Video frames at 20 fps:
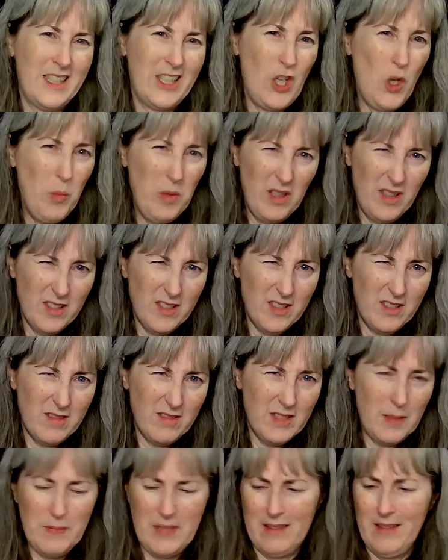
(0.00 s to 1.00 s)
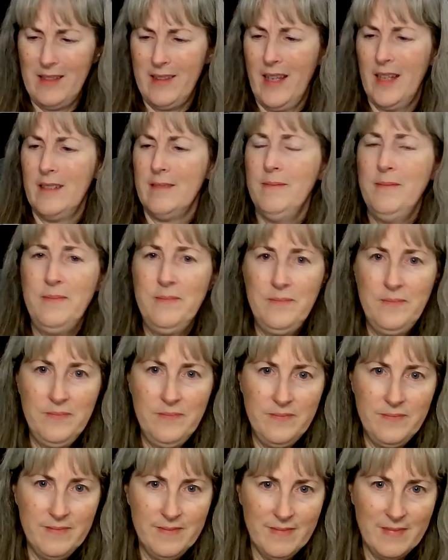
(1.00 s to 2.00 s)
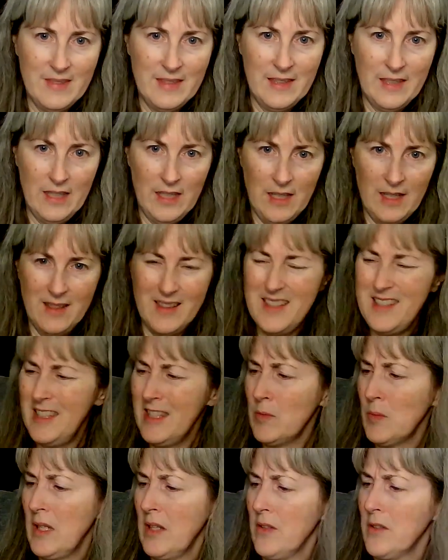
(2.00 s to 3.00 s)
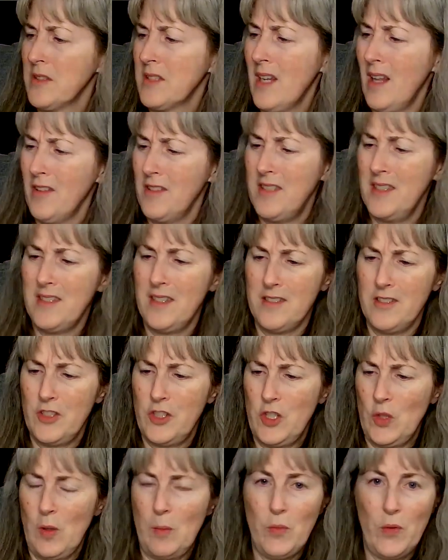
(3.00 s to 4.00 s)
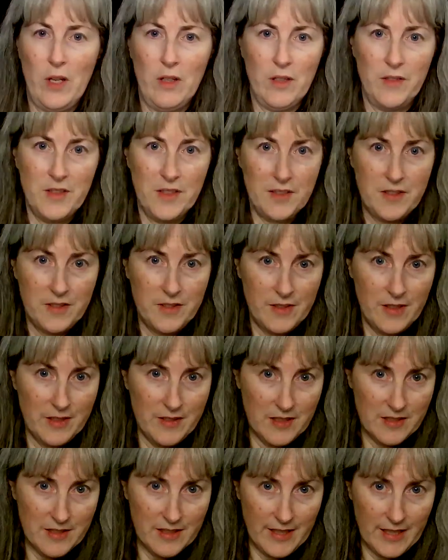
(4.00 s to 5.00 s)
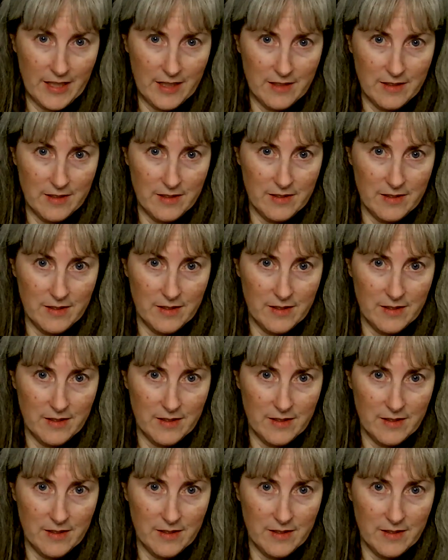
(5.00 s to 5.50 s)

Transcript: Cumulus, something like that. This is one of those colors that doesn't show up well in this light.